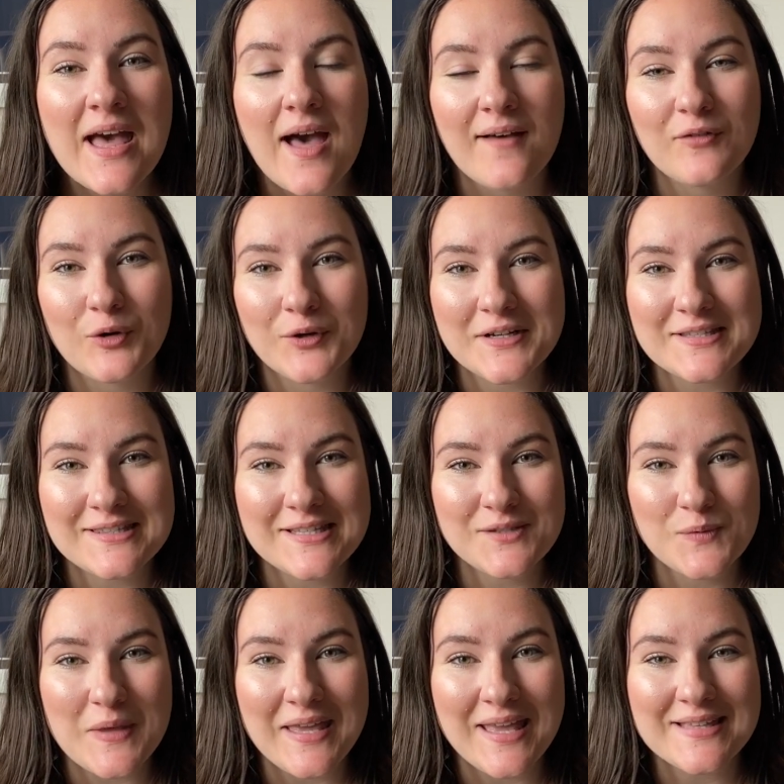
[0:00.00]
Of course, this
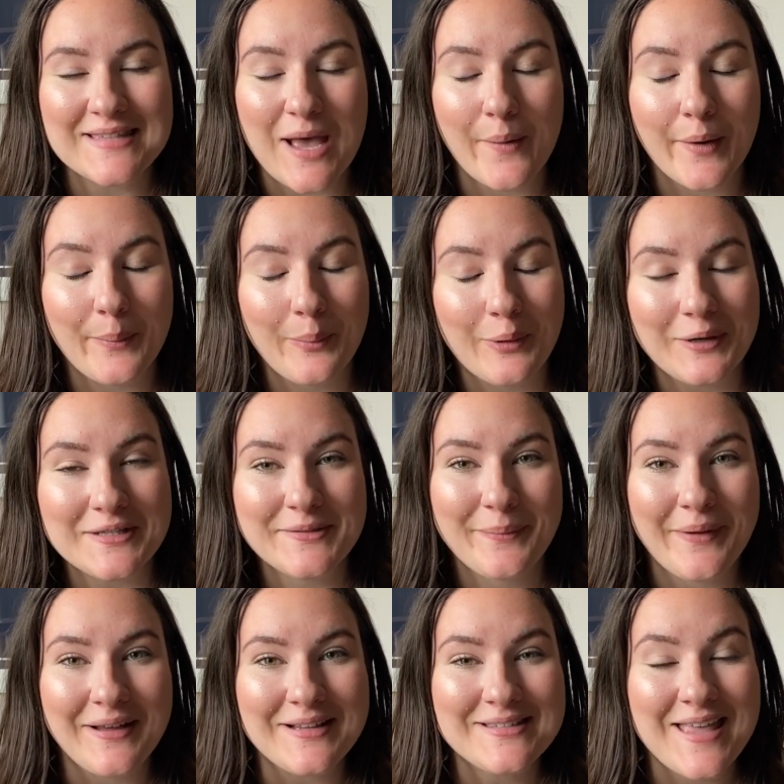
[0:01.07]
week is our Birds,
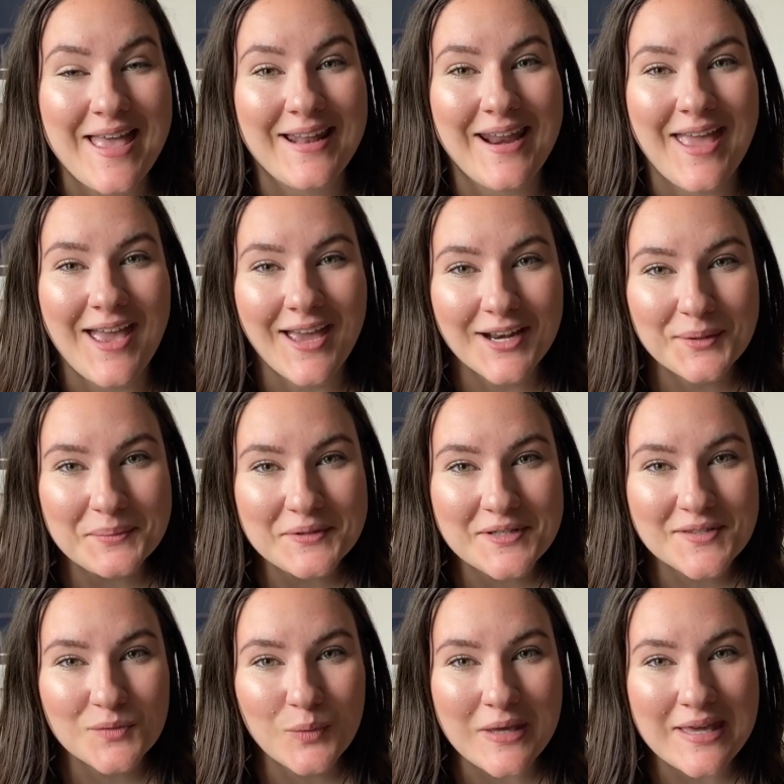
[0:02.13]
Bugs, and
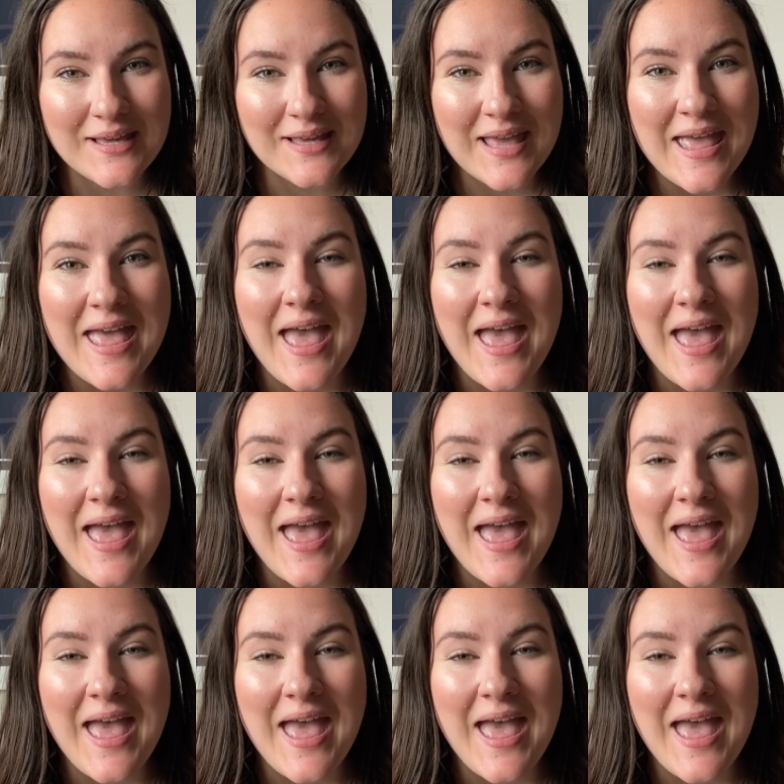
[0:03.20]
Animals week,